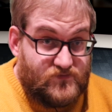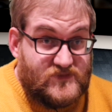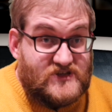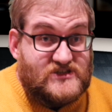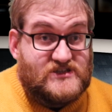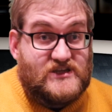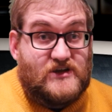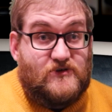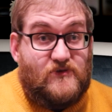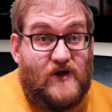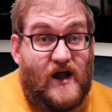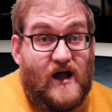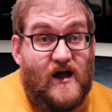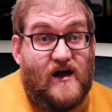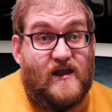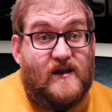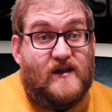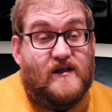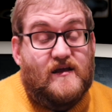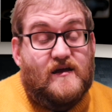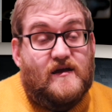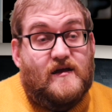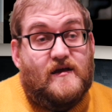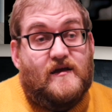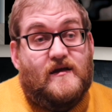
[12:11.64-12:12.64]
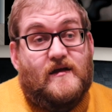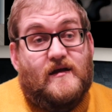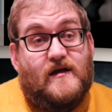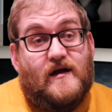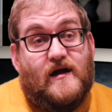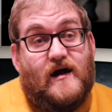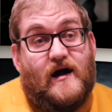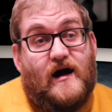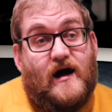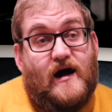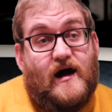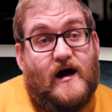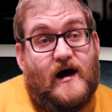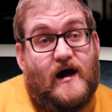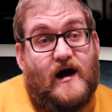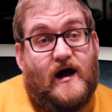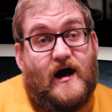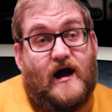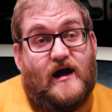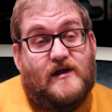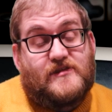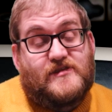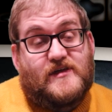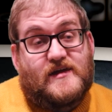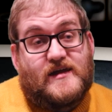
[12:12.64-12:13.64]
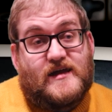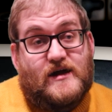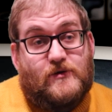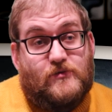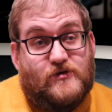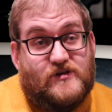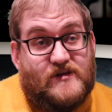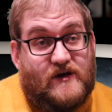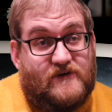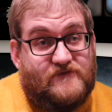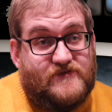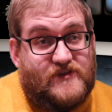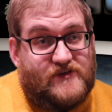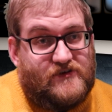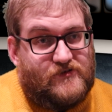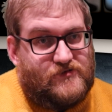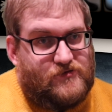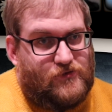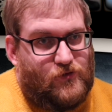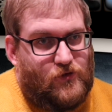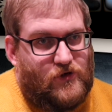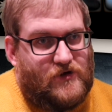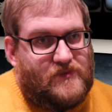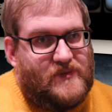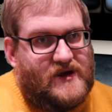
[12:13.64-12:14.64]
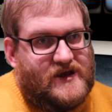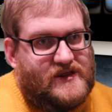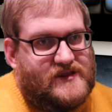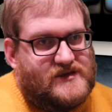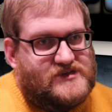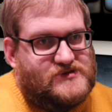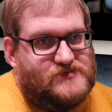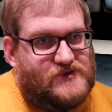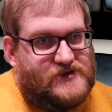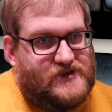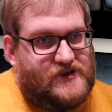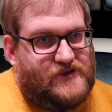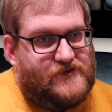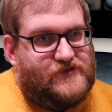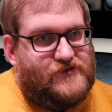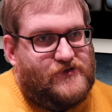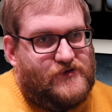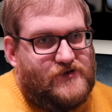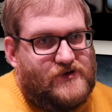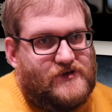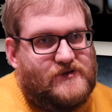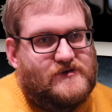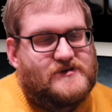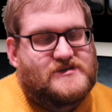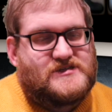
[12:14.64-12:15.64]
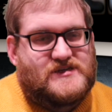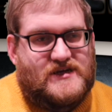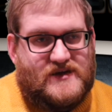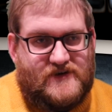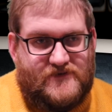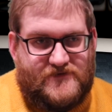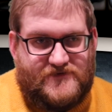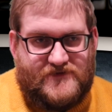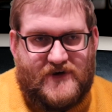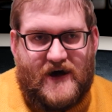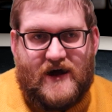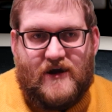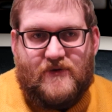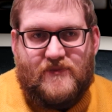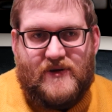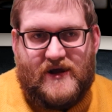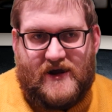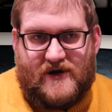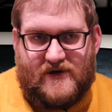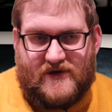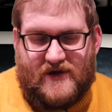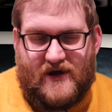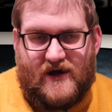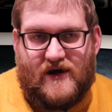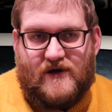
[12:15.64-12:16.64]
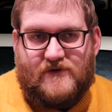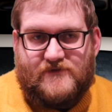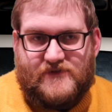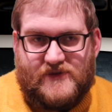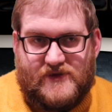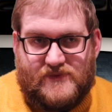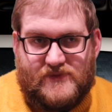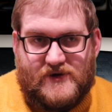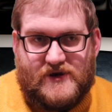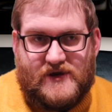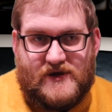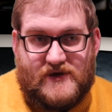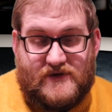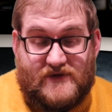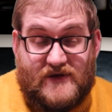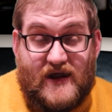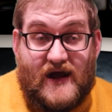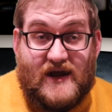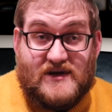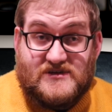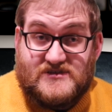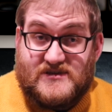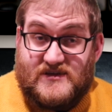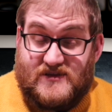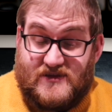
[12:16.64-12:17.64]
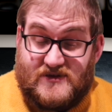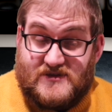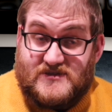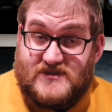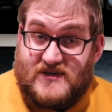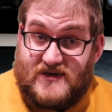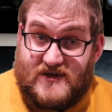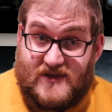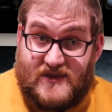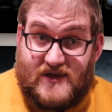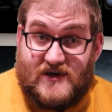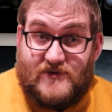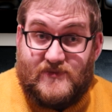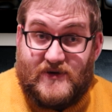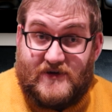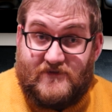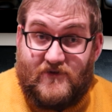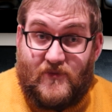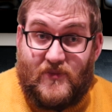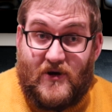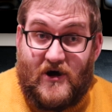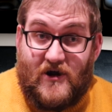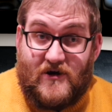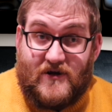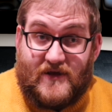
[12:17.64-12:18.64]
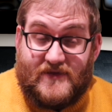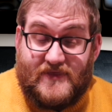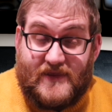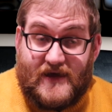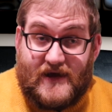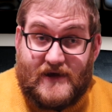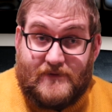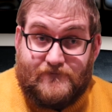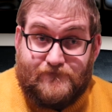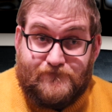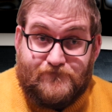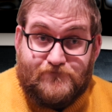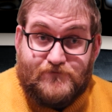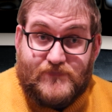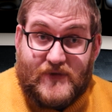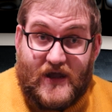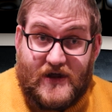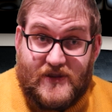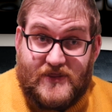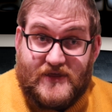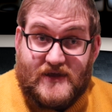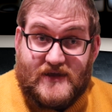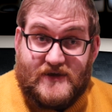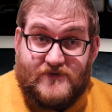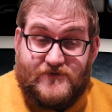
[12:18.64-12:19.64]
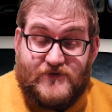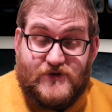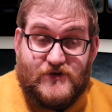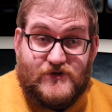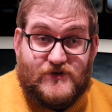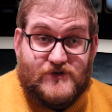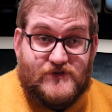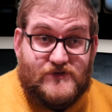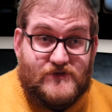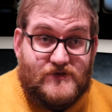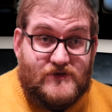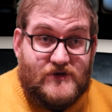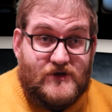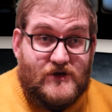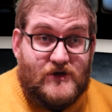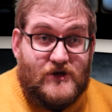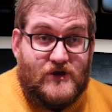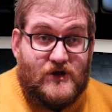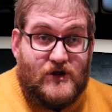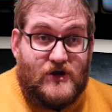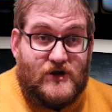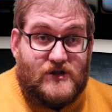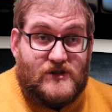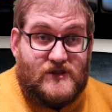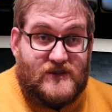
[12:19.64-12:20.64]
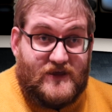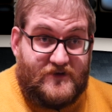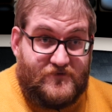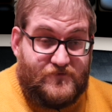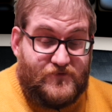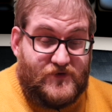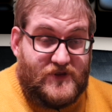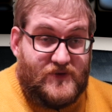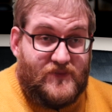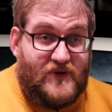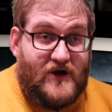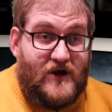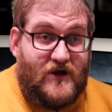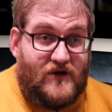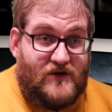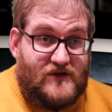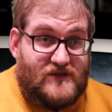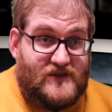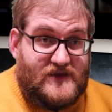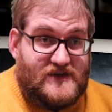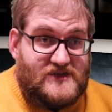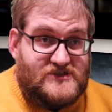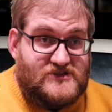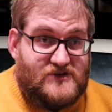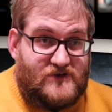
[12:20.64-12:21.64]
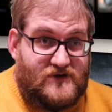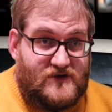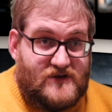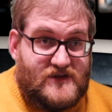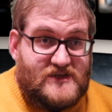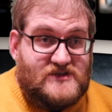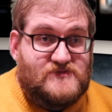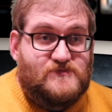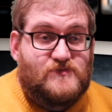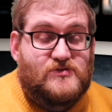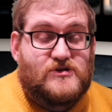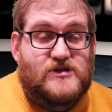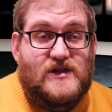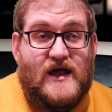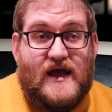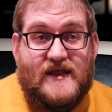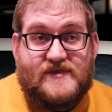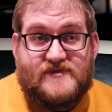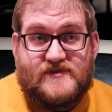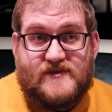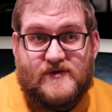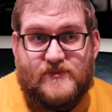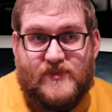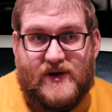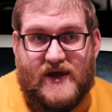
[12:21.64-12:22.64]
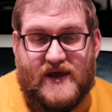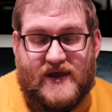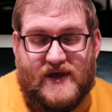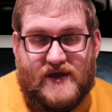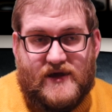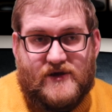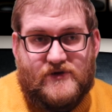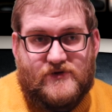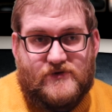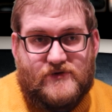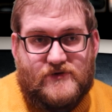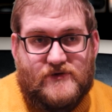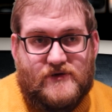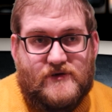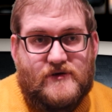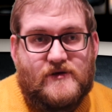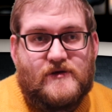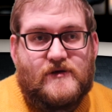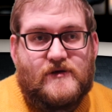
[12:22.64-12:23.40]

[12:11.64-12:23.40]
So there we are. I think I would have the lower mileage one of the two. It looks like a far better car for the money. It actually looks like a little bit of a bargain, that. I think if you can live with a battery lease or at least plan to buy it out,